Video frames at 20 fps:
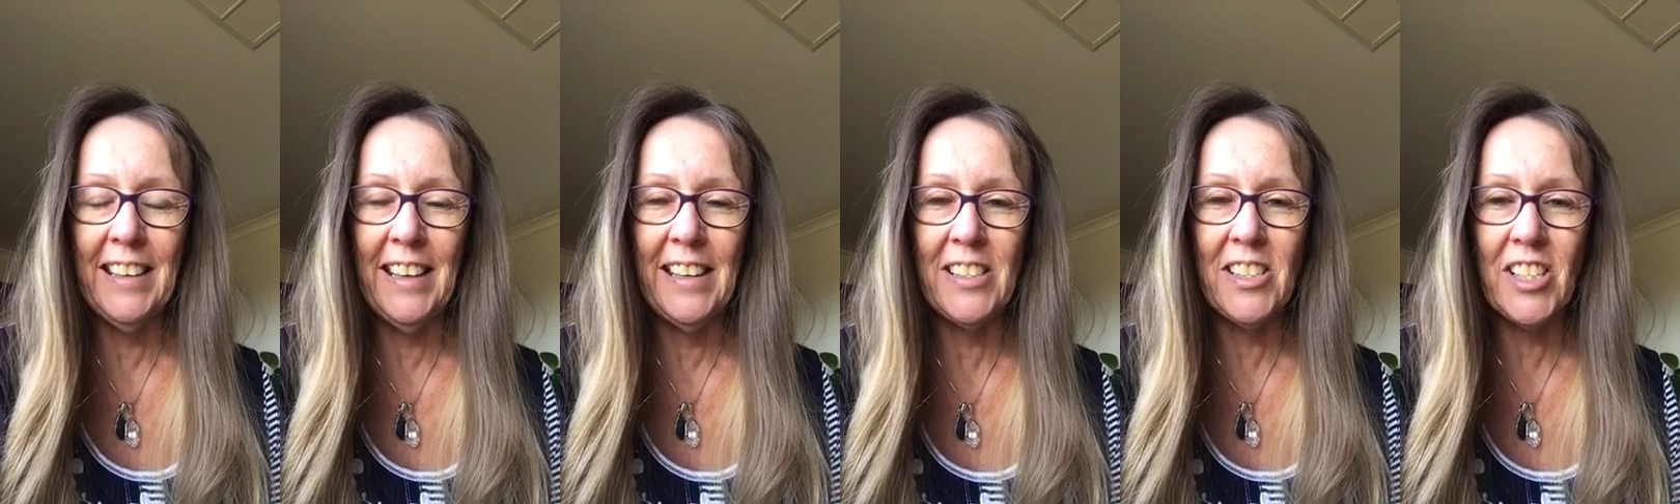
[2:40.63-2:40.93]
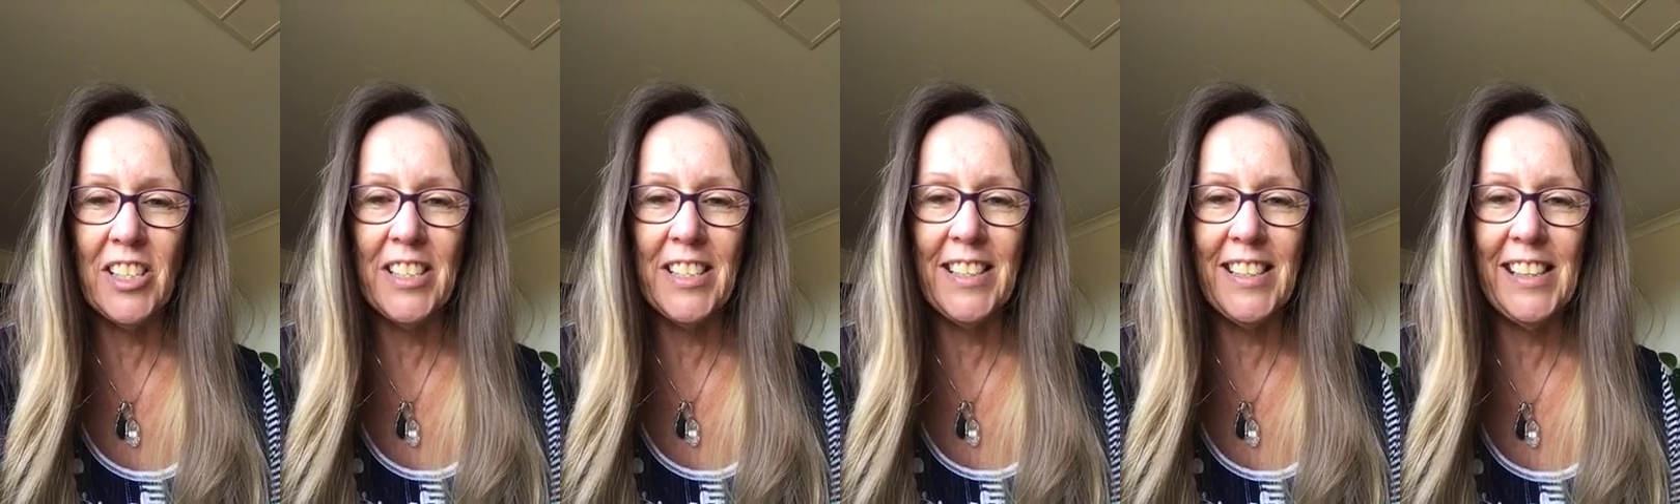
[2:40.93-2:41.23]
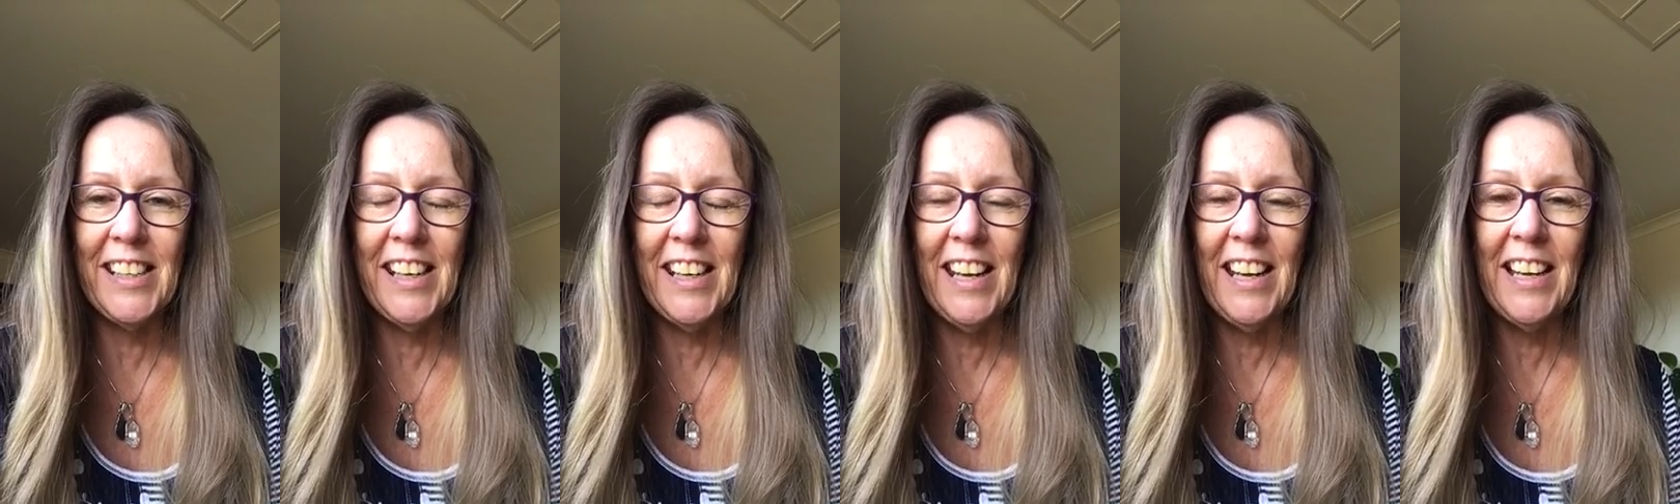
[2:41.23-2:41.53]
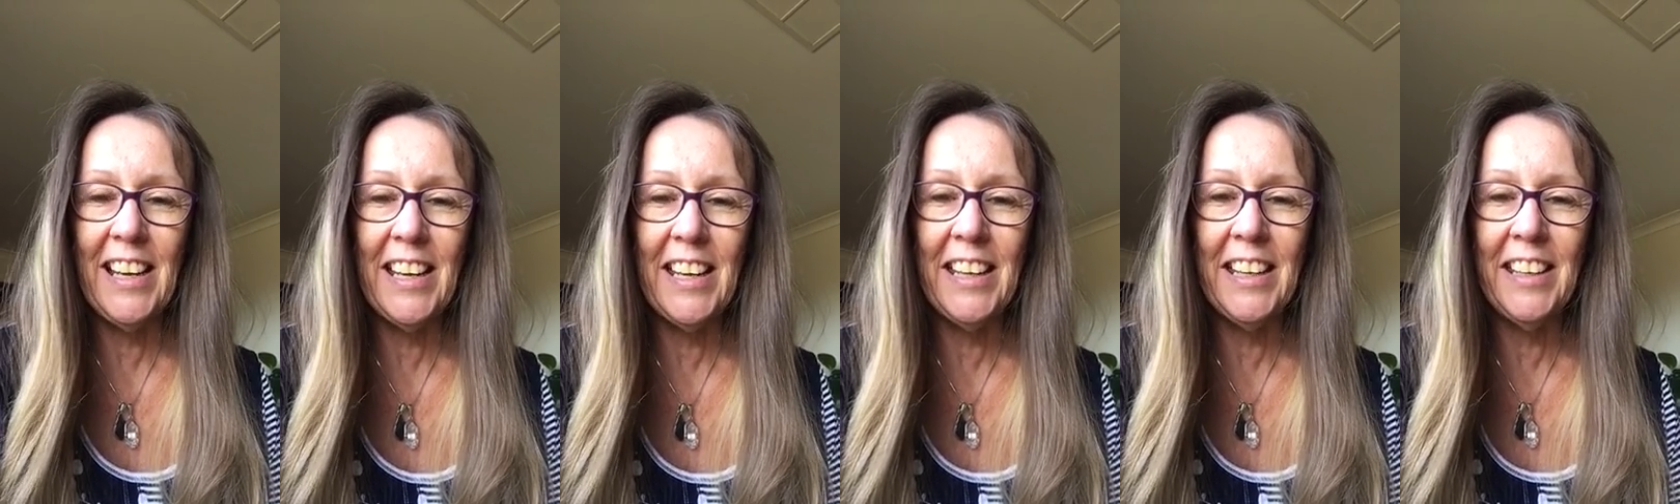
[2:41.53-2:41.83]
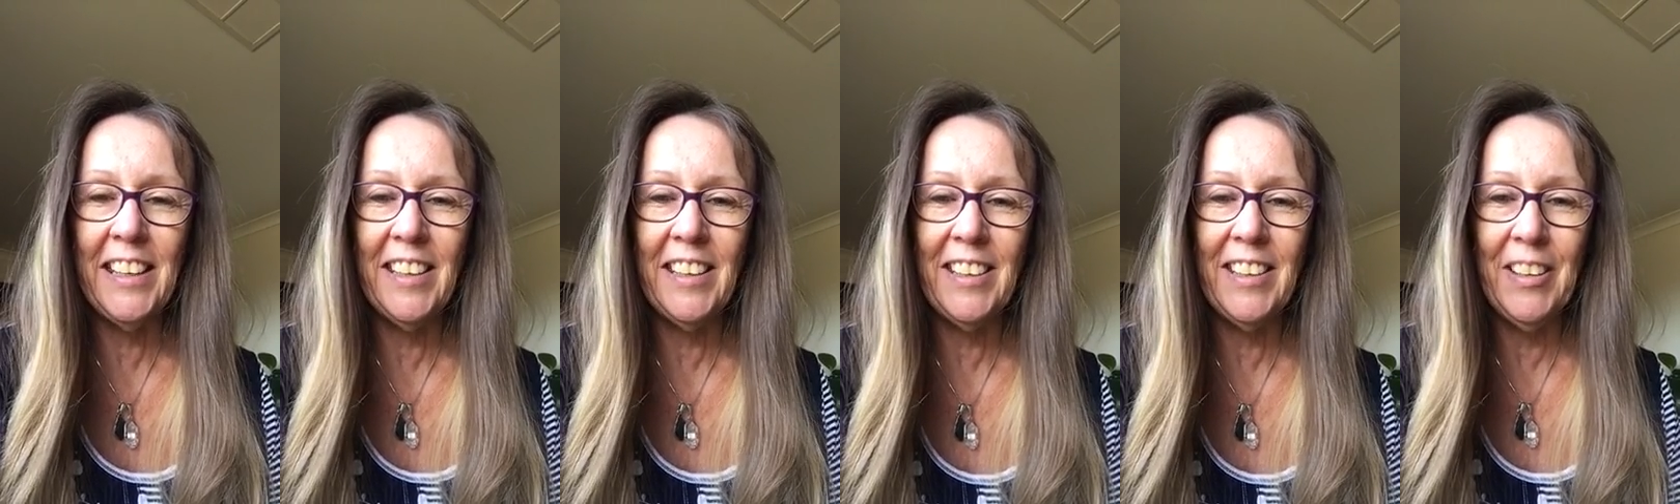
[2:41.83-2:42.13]
and just say,
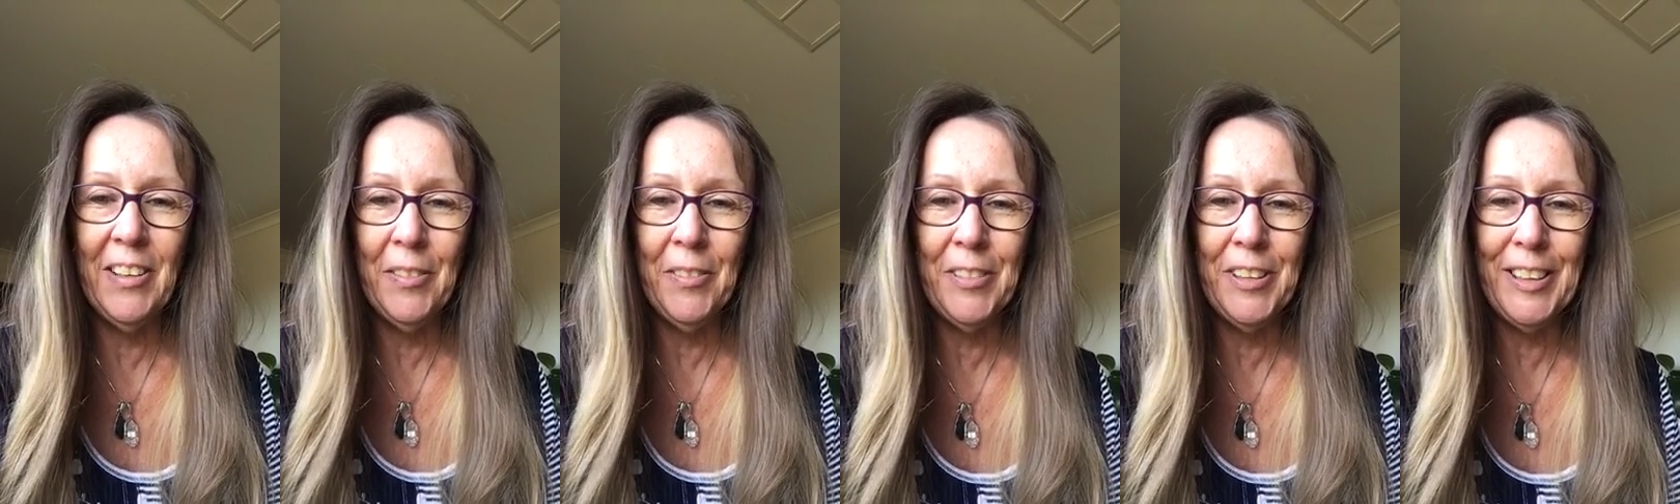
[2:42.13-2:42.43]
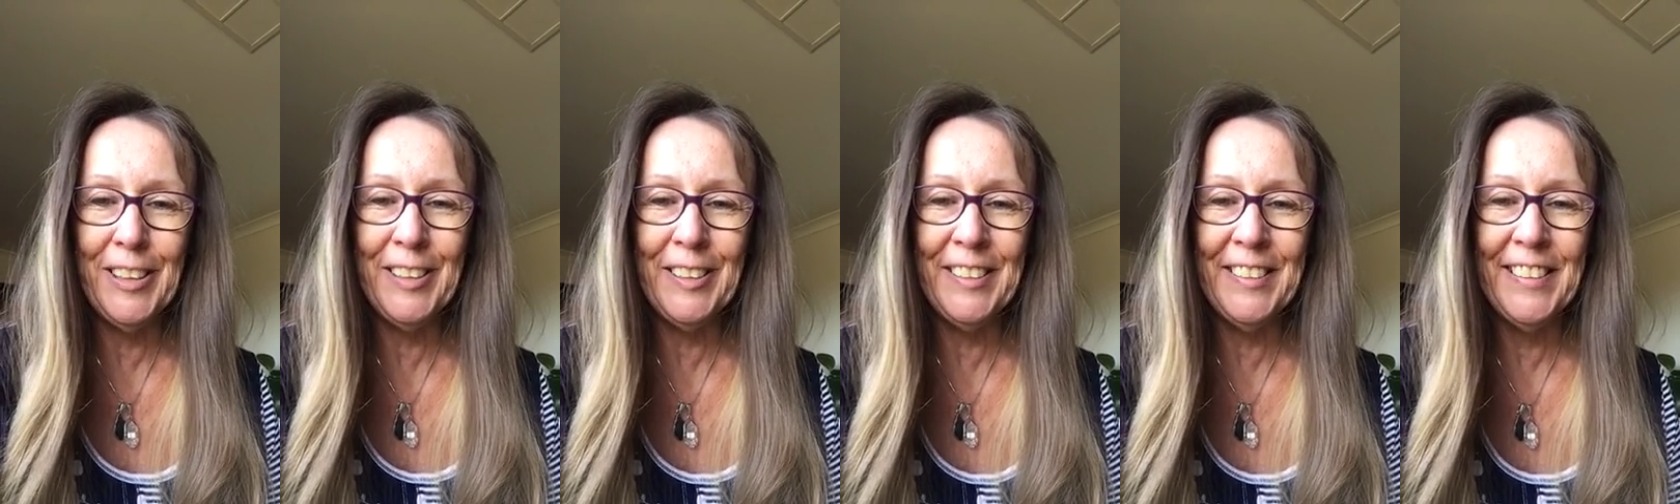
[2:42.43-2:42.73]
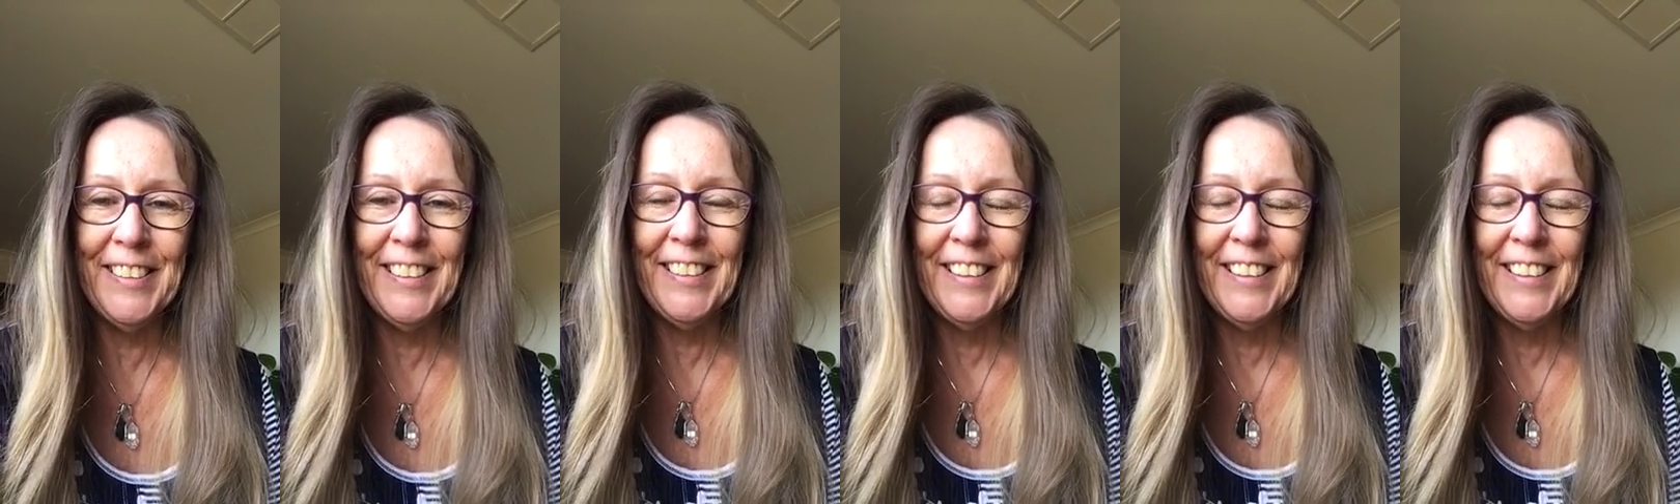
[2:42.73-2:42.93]
hey, you know what?